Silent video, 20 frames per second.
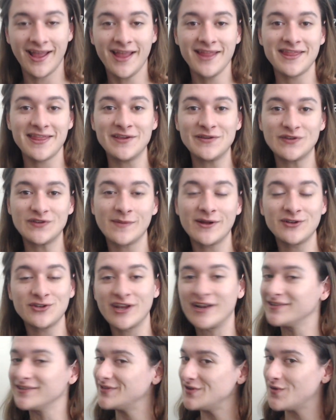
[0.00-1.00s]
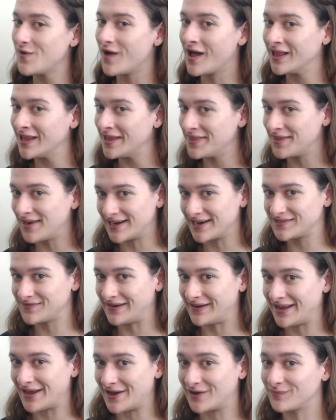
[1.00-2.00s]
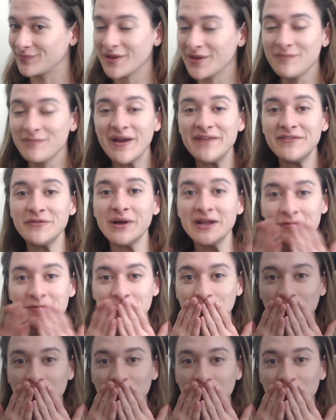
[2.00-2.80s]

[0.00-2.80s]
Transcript: Thank you so much, and I'll see you all in the next video. Bye, everyone!